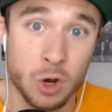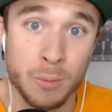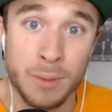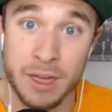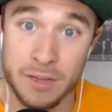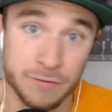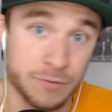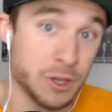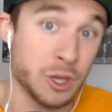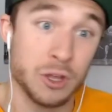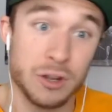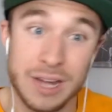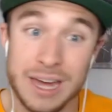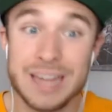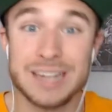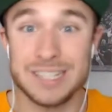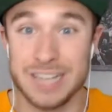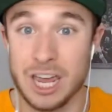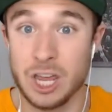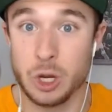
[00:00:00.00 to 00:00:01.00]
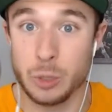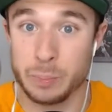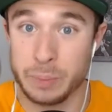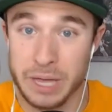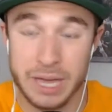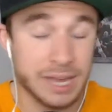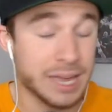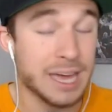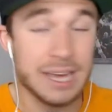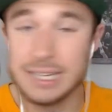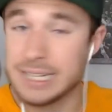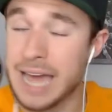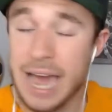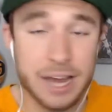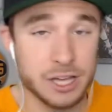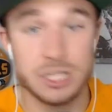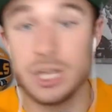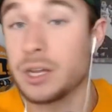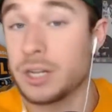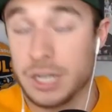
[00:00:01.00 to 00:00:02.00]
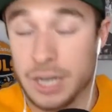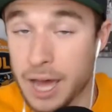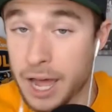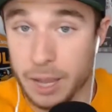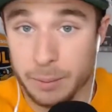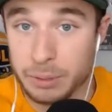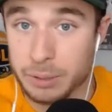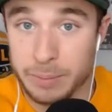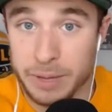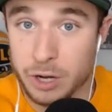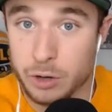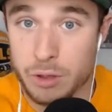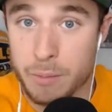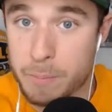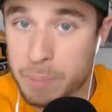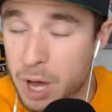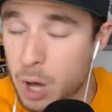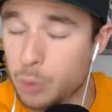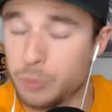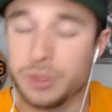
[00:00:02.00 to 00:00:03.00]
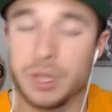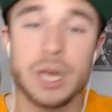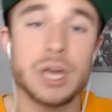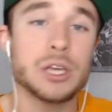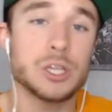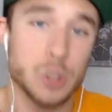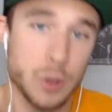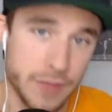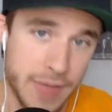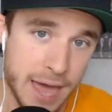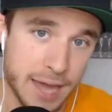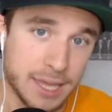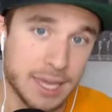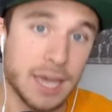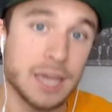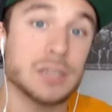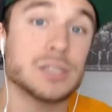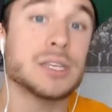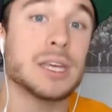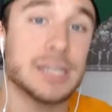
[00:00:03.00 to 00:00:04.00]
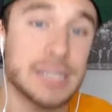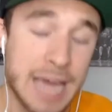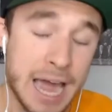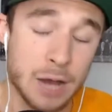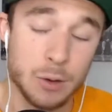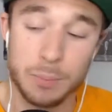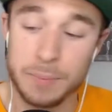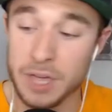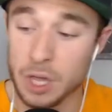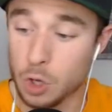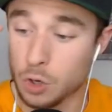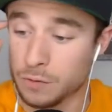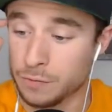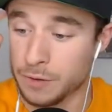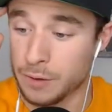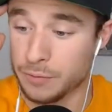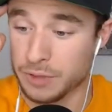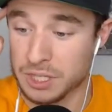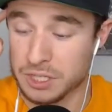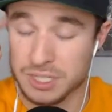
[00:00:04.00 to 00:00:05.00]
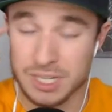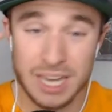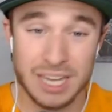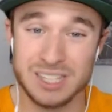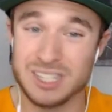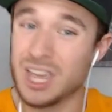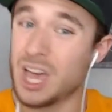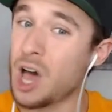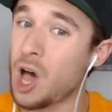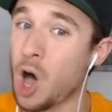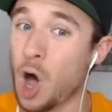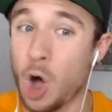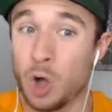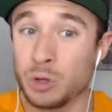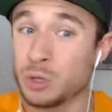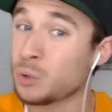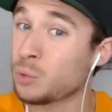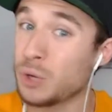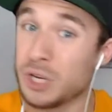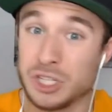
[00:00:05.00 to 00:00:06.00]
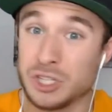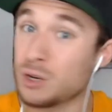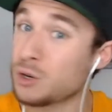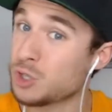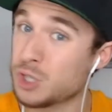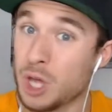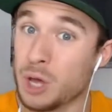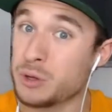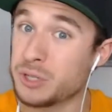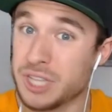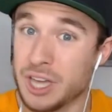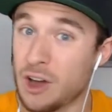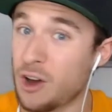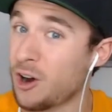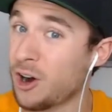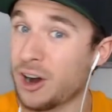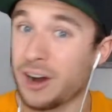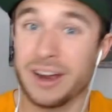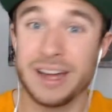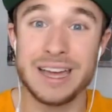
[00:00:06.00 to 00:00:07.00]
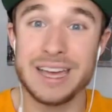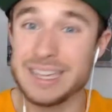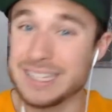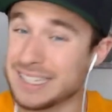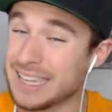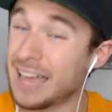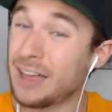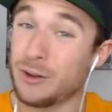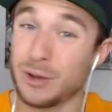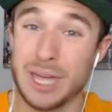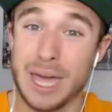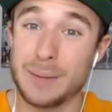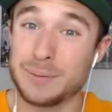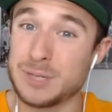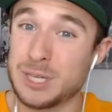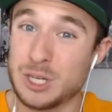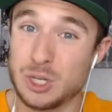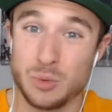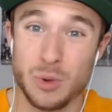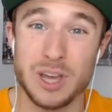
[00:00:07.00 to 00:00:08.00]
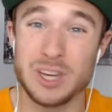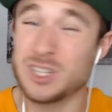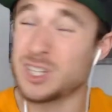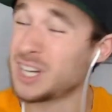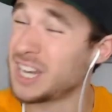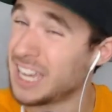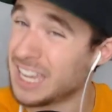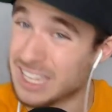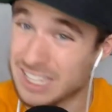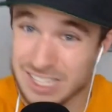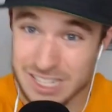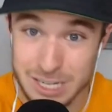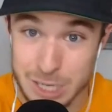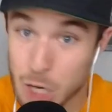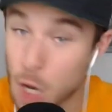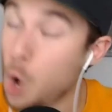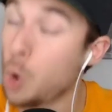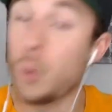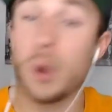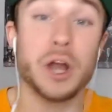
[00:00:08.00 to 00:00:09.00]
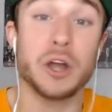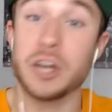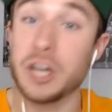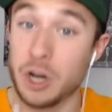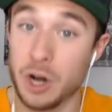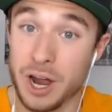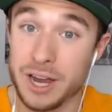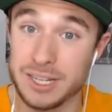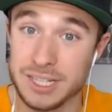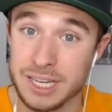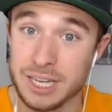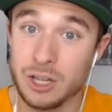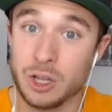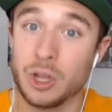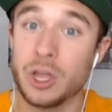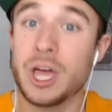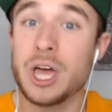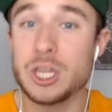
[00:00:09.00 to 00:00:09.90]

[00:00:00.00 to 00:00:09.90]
Mayfield. Take your pick. Dak's undeniably better than both. So in that case, Dak would be a good fit with the Saints. Only reason they're as low as they are, salary cap situation is nowhere near ideal.